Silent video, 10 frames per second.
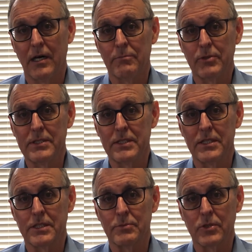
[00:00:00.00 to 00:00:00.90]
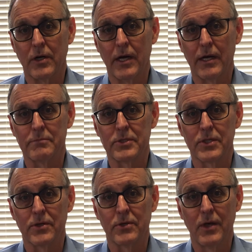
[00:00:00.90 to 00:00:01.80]
please hit subscribe.
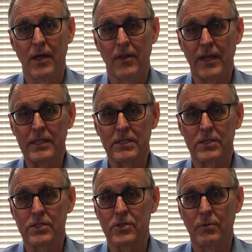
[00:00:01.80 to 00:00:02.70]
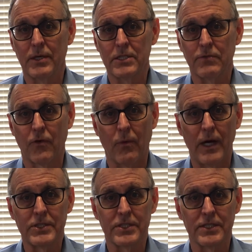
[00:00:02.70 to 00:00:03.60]
So thanks so much for
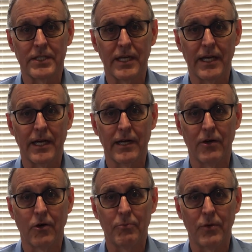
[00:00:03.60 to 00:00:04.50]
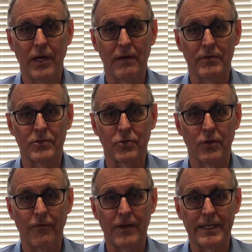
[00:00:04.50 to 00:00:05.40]
watching today. I hope you have a
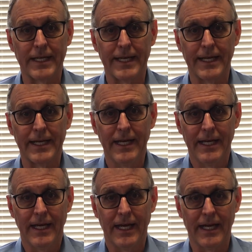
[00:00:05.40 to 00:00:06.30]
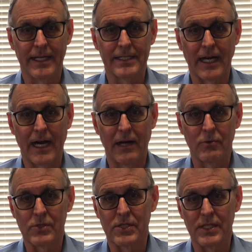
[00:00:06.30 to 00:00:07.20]
terrific day, and I
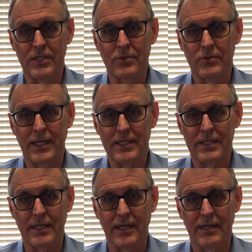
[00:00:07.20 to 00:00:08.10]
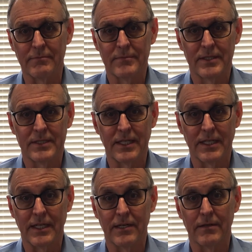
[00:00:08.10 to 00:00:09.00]
will see you next time.
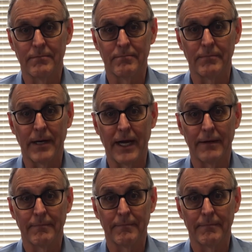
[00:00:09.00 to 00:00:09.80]
Take care. Bye.